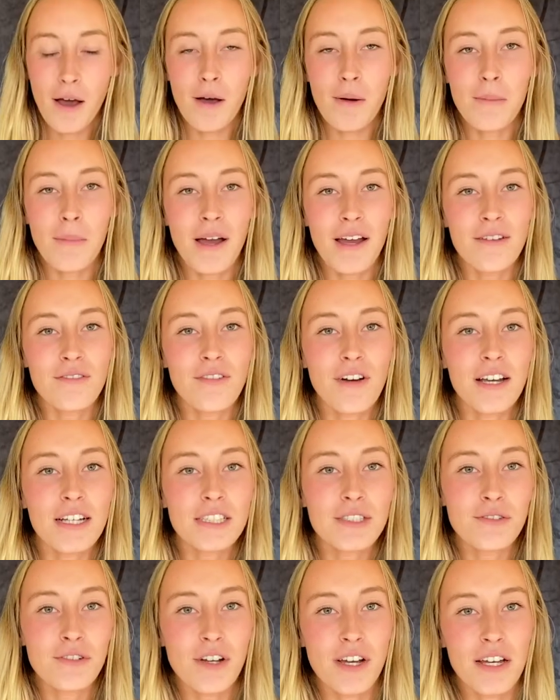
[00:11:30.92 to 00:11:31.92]
My advice
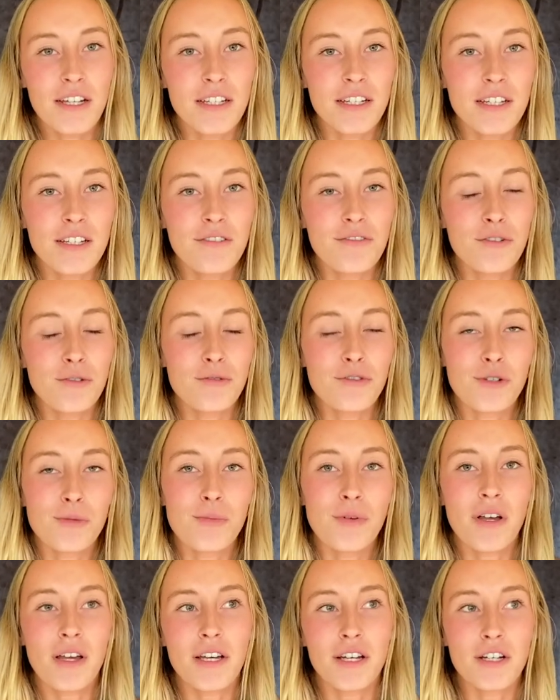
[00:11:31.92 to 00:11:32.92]
for any future
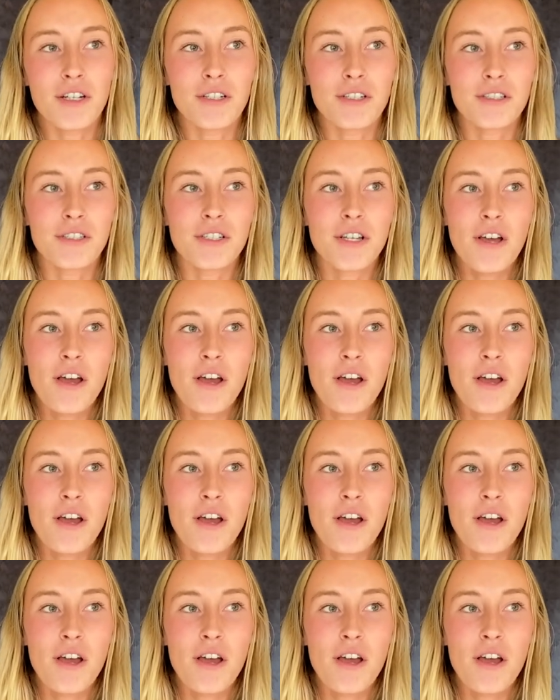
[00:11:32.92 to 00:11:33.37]
players